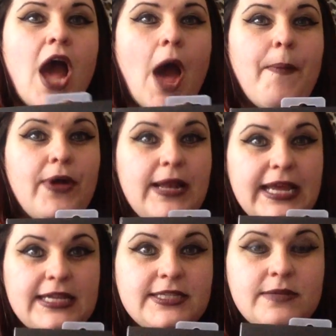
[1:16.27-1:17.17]
I'll put a
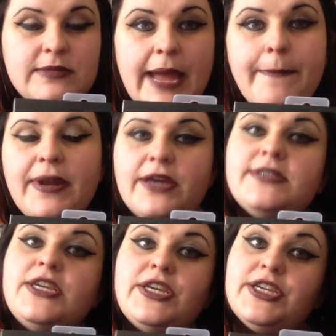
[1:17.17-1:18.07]
link to them down below
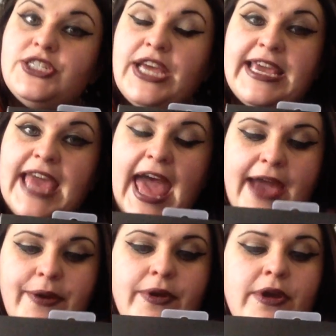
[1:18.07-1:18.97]
so you can check it
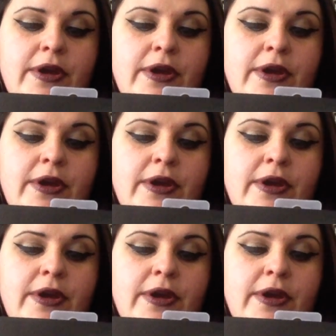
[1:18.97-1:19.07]
out.